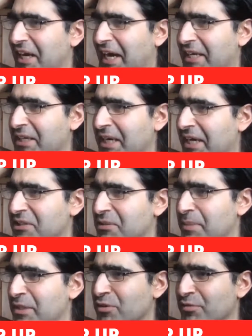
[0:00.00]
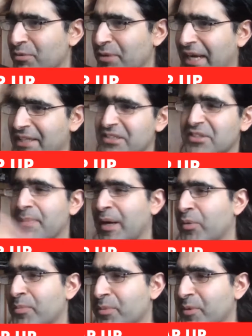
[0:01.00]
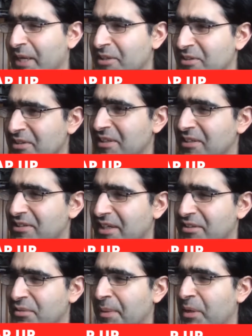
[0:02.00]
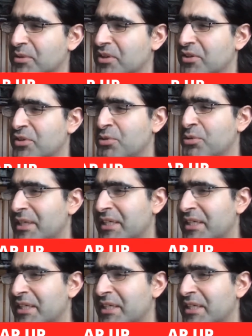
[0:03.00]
I had a bit of a rant about Brexit and about the new